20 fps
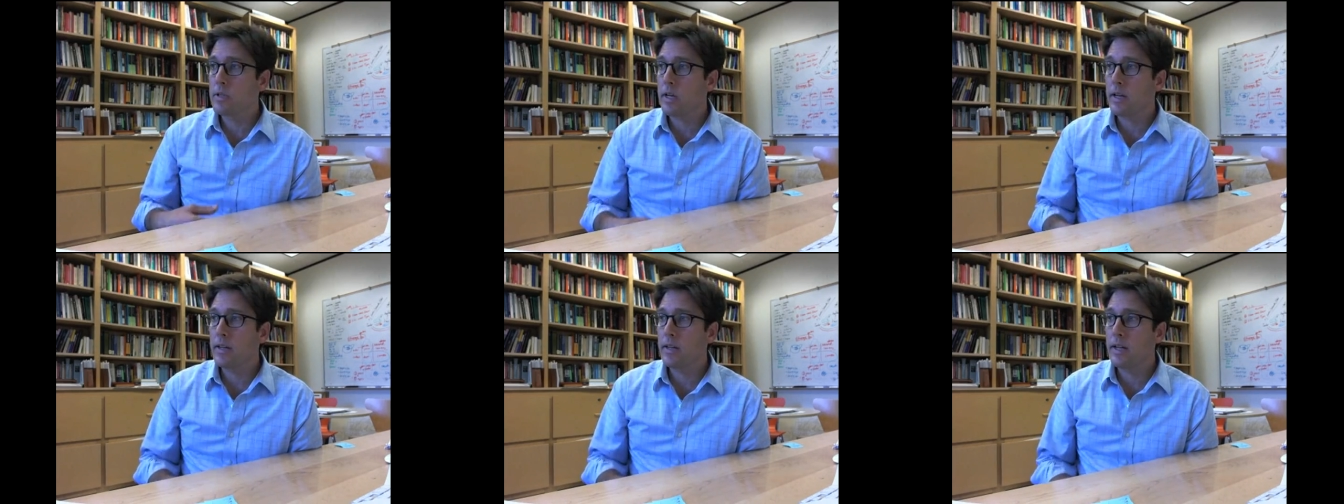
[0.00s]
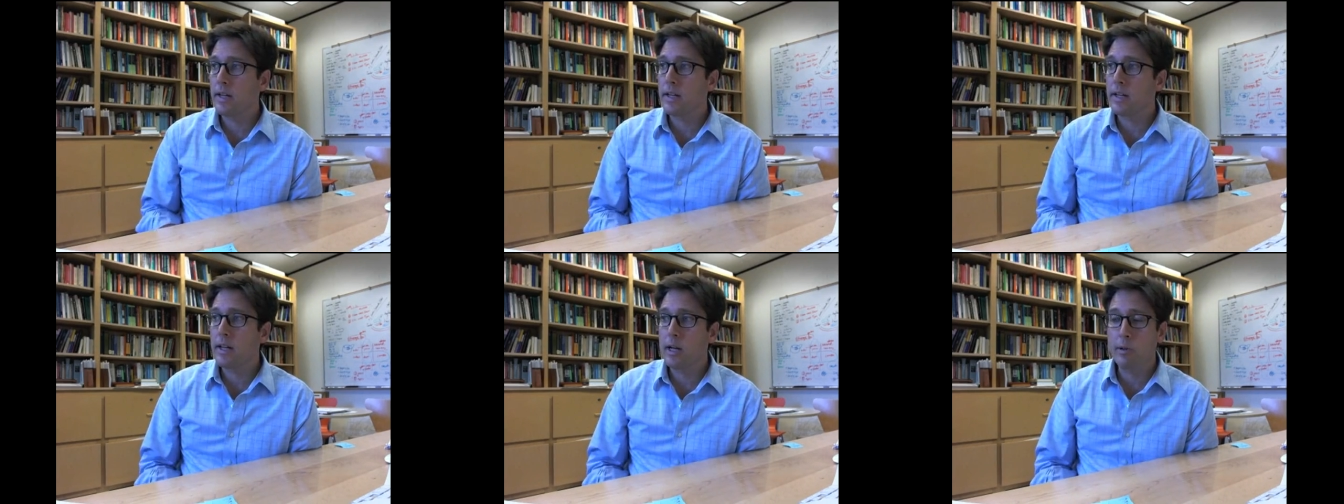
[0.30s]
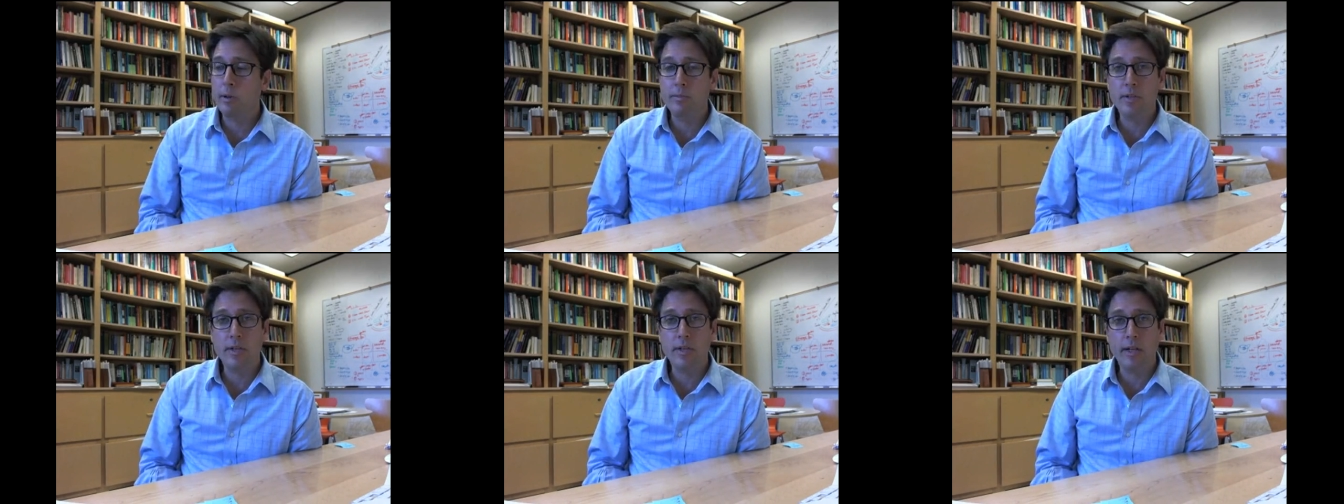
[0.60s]
I think it
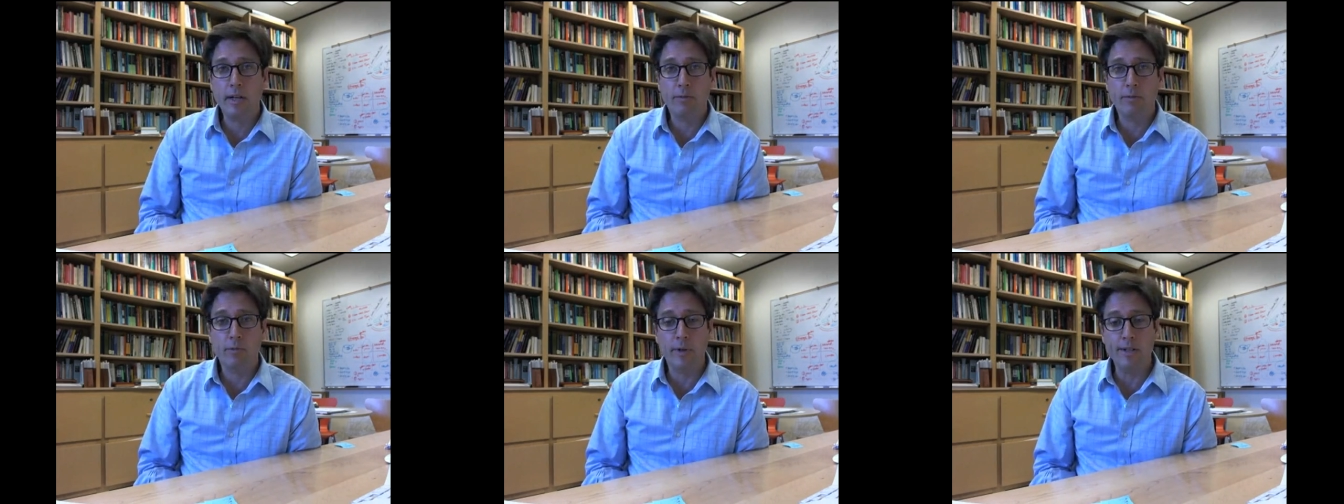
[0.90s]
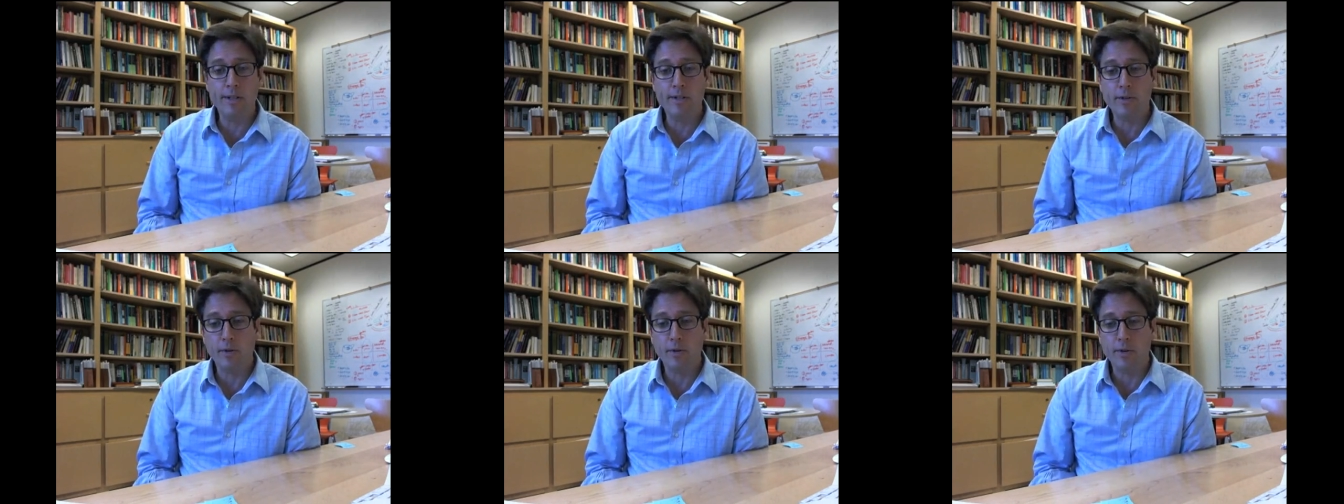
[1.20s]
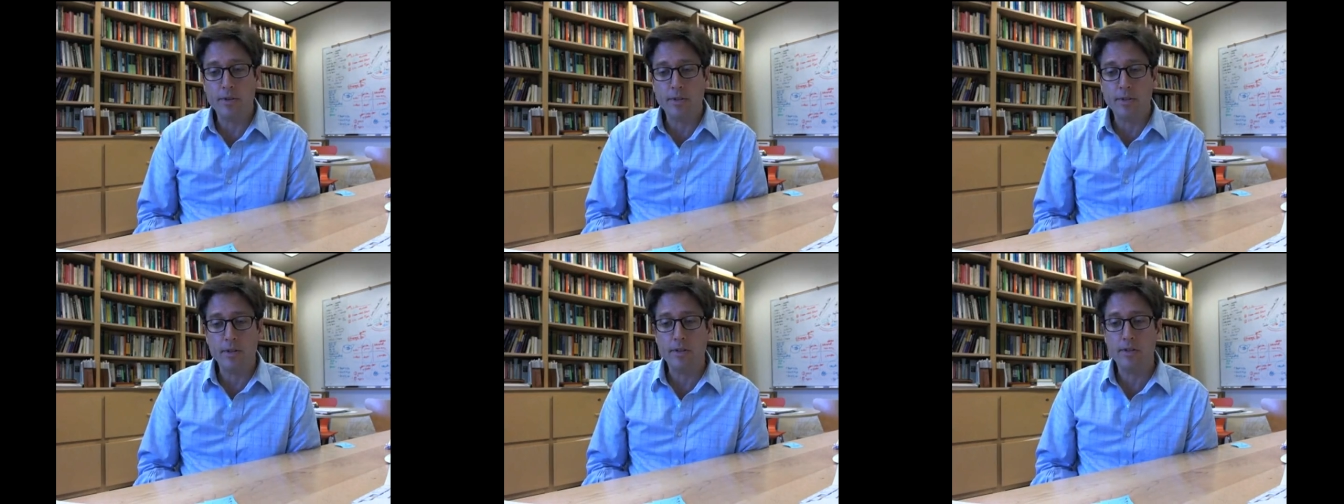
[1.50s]
helps to have
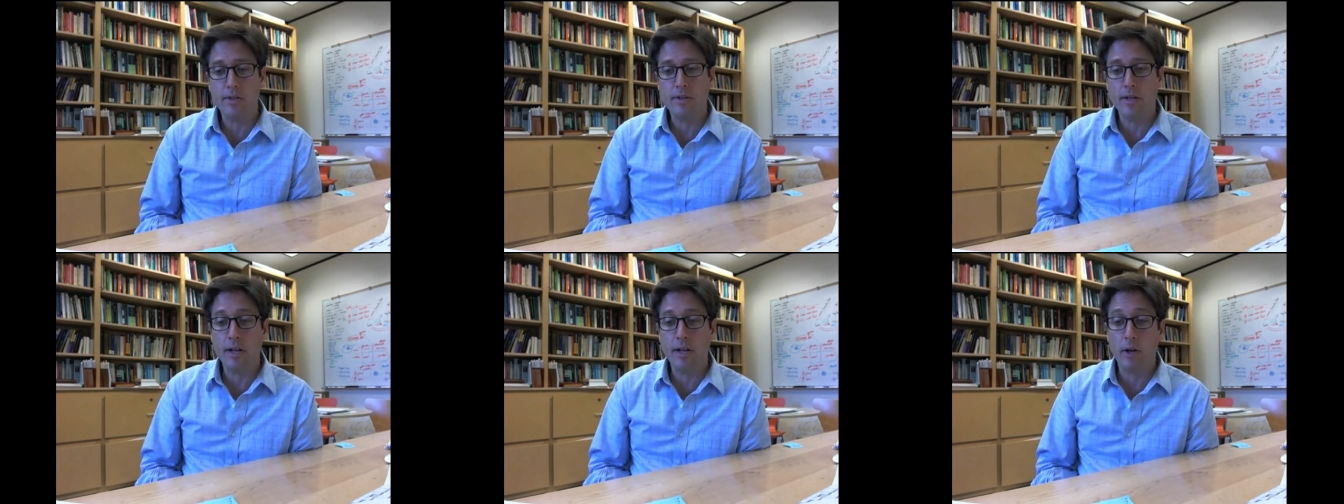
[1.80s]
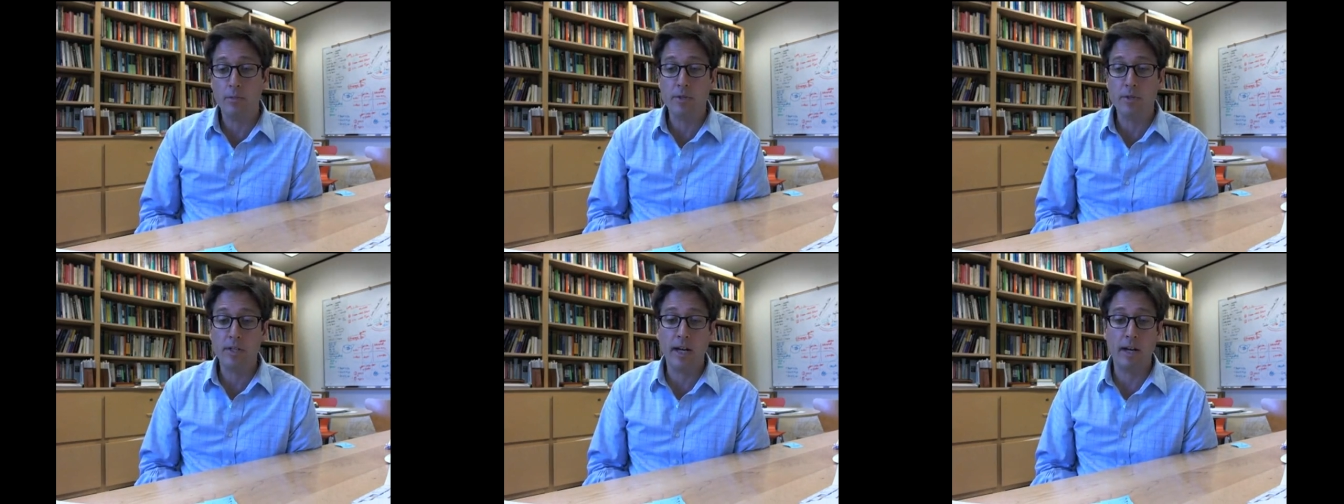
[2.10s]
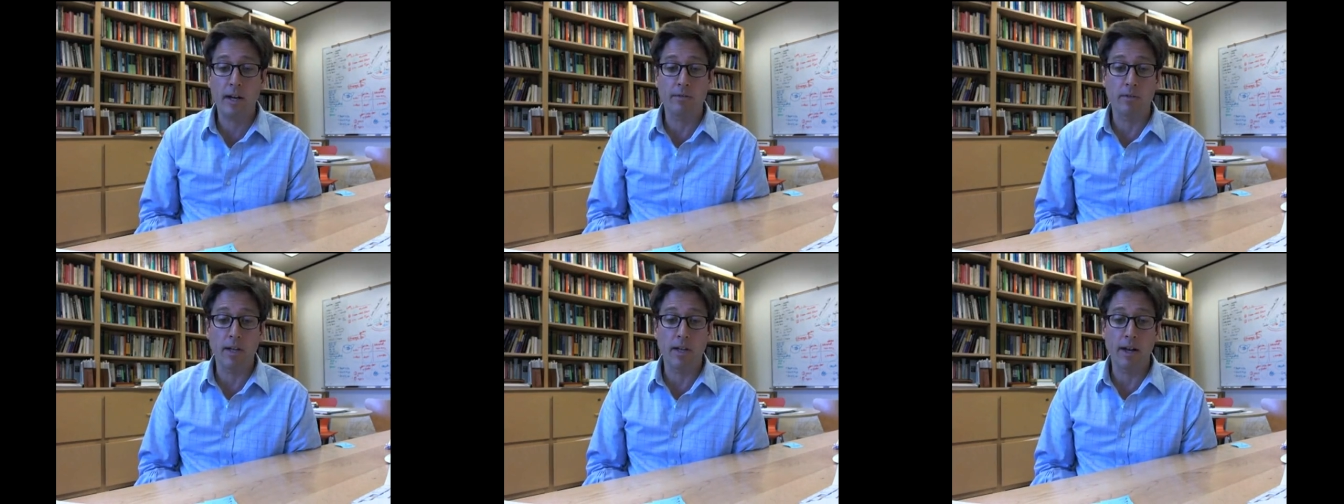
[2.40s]
resources. It helps to
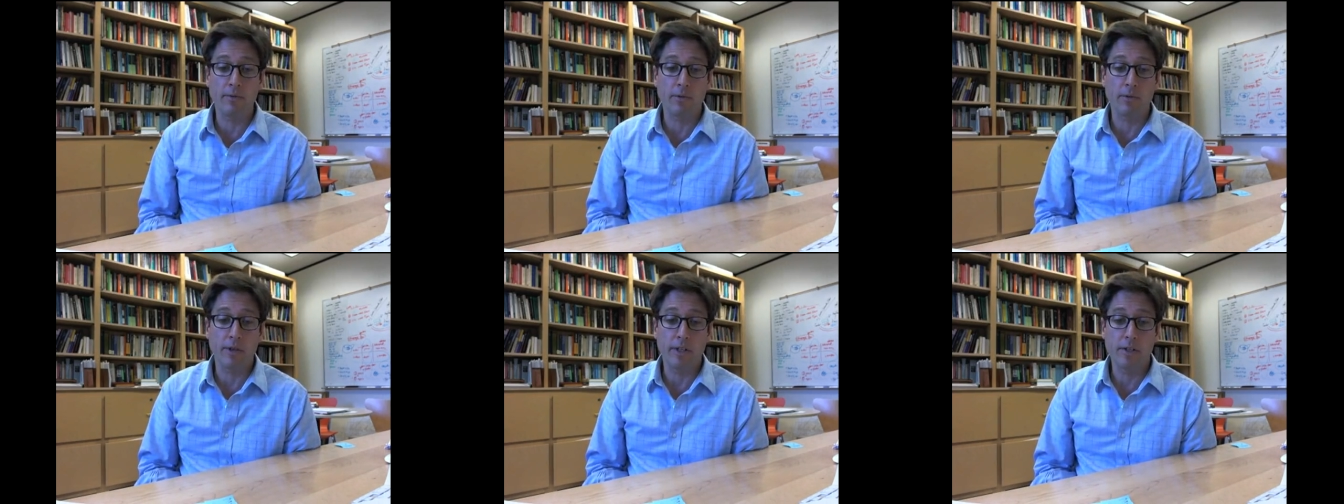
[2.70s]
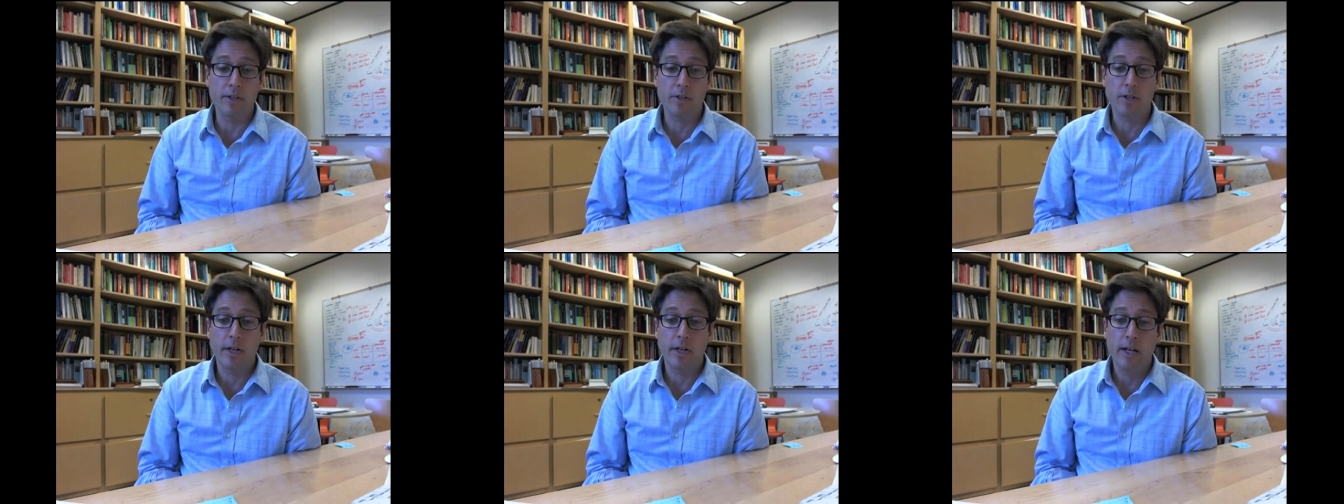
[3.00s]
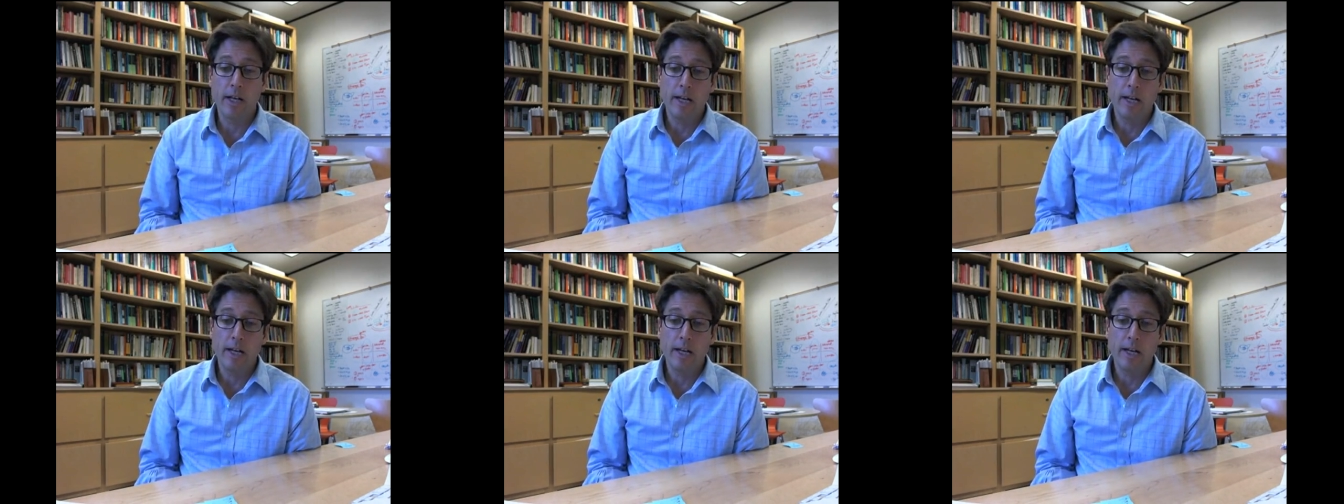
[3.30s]
have leverage.